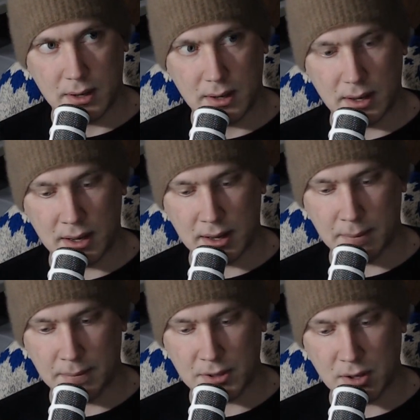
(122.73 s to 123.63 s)

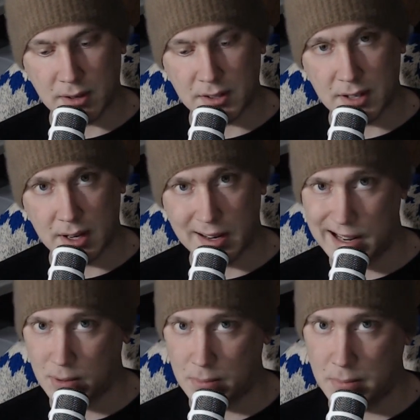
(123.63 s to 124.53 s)
It's hard to say
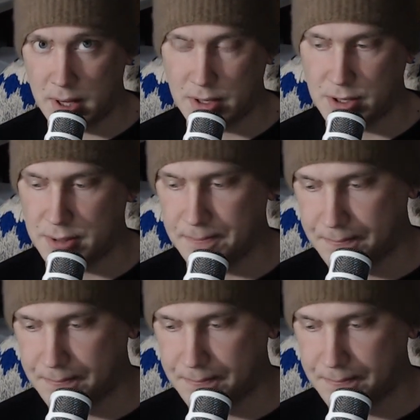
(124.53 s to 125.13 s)
how much.